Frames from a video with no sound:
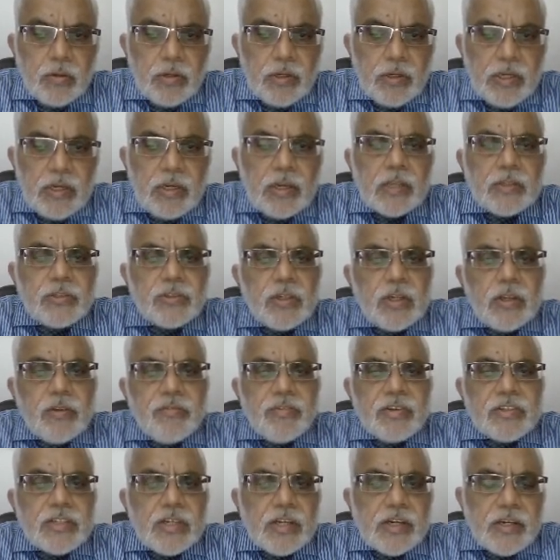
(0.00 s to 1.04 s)
It actually
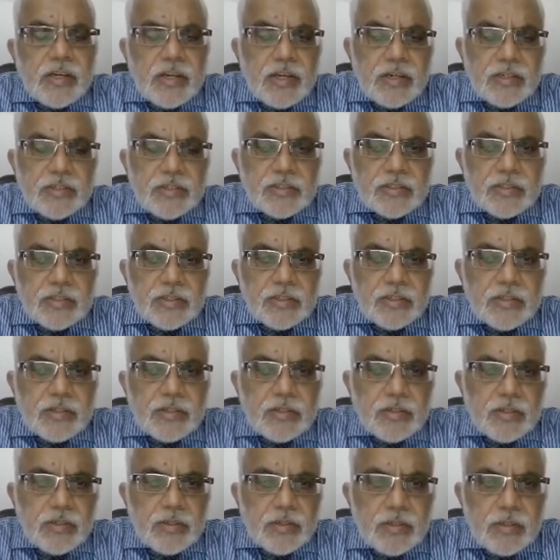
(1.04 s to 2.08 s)
facilitates
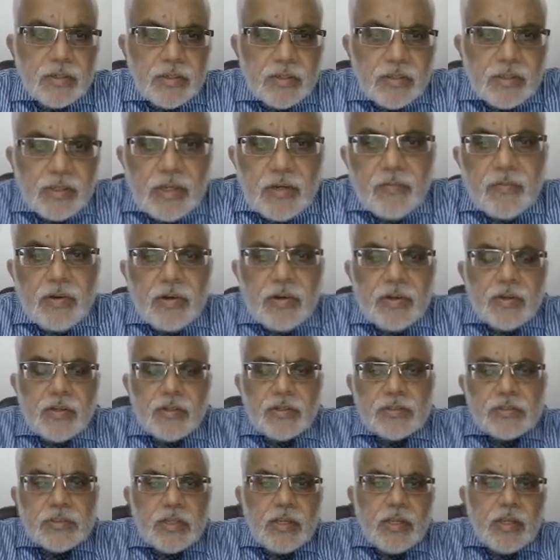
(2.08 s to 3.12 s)
the
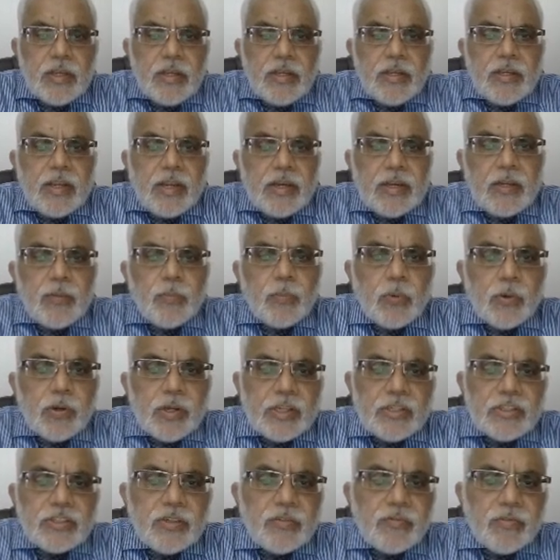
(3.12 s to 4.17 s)
inventors getting
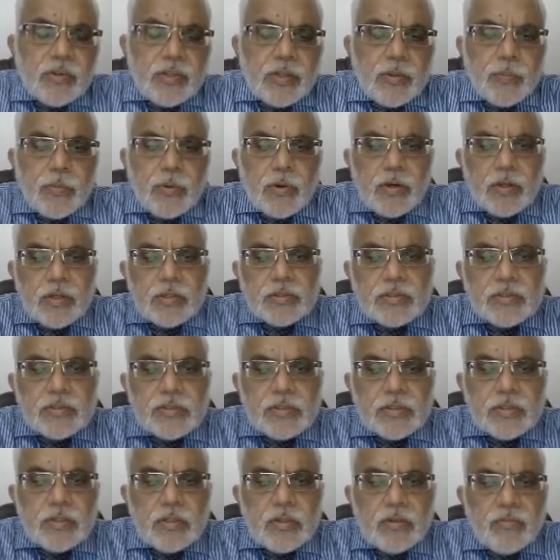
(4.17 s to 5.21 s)
protection for their products,
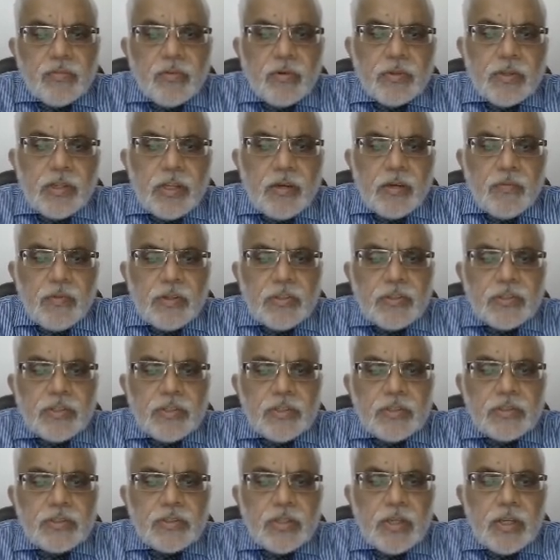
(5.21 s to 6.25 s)
for their
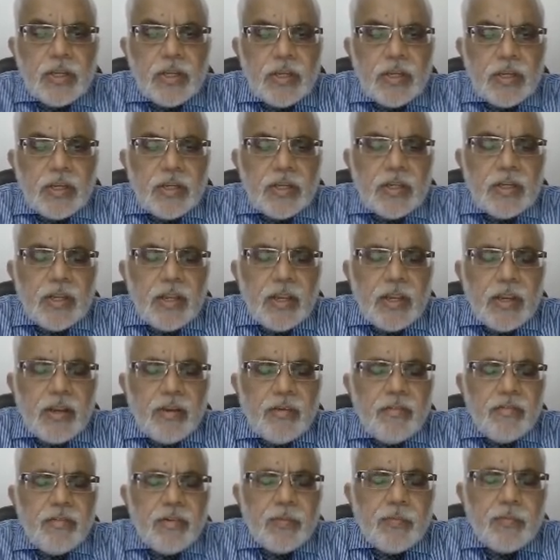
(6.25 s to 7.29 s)
inventions in
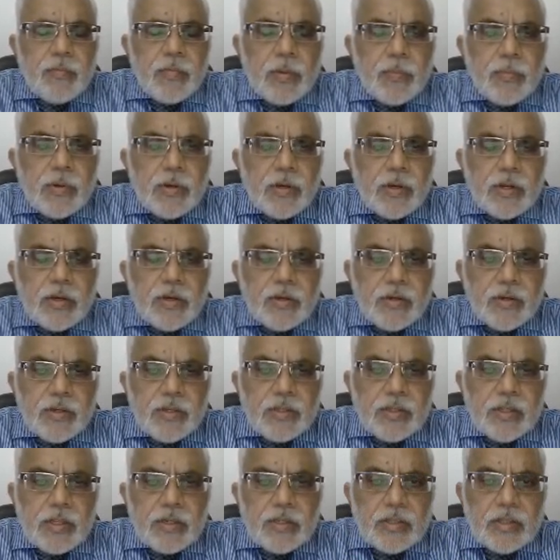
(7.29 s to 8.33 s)
every member country
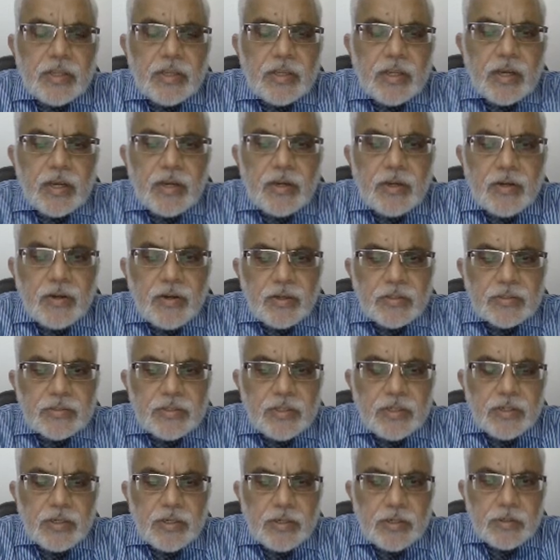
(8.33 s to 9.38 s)
that they are
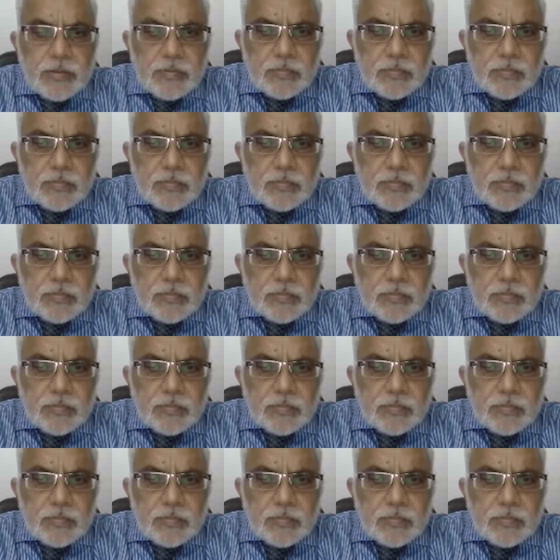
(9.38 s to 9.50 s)
interested in.